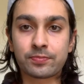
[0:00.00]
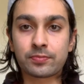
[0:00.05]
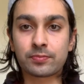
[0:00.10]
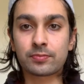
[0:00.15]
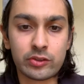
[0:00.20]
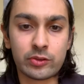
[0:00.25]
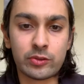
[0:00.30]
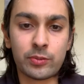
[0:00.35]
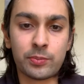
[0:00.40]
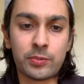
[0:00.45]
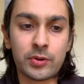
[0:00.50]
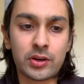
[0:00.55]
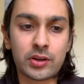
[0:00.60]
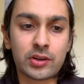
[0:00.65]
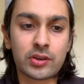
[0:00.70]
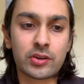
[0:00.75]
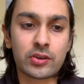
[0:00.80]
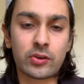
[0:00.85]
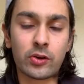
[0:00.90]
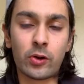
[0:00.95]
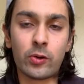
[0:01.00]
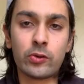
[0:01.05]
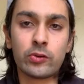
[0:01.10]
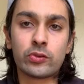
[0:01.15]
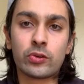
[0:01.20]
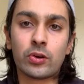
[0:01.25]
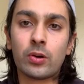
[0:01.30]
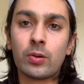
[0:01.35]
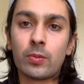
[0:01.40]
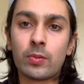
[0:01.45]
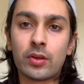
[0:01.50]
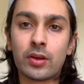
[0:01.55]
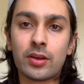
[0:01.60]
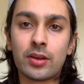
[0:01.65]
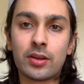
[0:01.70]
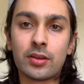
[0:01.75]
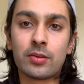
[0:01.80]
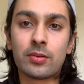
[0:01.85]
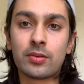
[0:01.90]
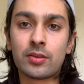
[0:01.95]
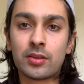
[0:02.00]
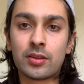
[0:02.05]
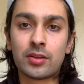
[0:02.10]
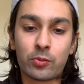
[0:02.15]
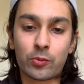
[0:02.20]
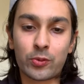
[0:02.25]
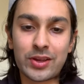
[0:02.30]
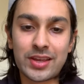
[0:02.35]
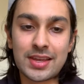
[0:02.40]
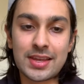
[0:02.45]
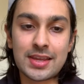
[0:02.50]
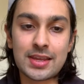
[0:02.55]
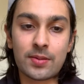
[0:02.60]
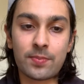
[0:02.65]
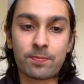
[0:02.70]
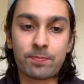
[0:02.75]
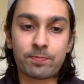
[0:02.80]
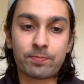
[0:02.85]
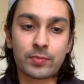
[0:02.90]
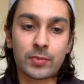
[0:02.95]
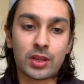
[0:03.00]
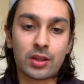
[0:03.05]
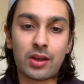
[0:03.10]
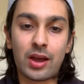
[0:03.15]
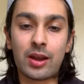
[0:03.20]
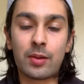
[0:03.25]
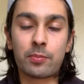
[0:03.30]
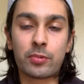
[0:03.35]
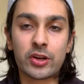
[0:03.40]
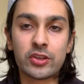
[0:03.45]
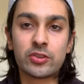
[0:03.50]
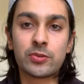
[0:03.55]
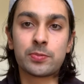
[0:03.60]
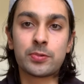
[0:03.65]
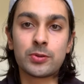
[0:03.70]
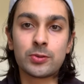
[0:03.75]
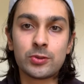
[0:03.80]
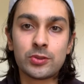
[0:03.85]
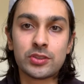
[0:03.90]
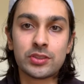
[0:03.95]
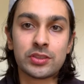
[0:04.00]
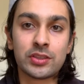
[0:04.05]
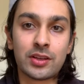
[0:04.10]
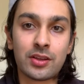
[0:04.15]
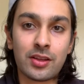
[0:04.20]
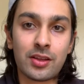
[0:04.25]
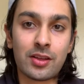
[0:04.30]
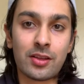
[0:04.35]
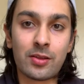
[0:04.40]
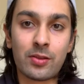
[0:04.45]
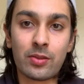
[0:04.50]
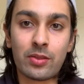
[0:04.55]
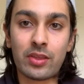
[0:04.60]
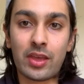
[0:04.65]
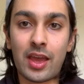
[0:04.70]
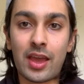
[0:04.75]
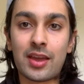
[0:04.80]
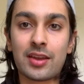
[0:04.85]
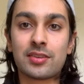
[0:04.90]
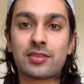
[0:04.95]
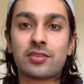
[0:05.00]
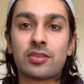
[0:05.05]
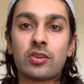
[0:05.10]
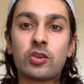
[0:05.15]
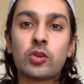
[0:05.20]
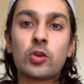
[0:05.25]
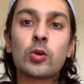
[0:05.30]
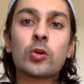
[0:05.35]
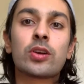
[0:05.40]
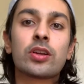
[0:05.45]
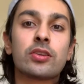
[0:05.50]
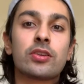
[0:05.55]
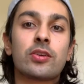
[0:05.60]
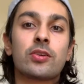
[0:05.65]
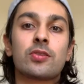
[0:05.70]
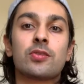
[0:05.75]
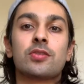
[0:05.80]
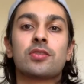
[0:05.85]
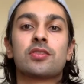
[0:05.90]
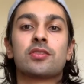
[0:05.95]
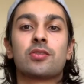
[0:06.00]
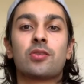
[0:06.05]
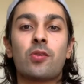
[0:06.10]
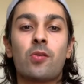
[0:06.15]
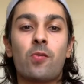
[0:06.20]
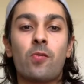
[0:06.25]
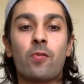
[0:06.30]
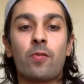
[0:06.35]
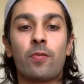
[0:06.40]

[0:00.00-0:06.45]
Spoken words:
So the book goes over 3 kind of principles that you could use to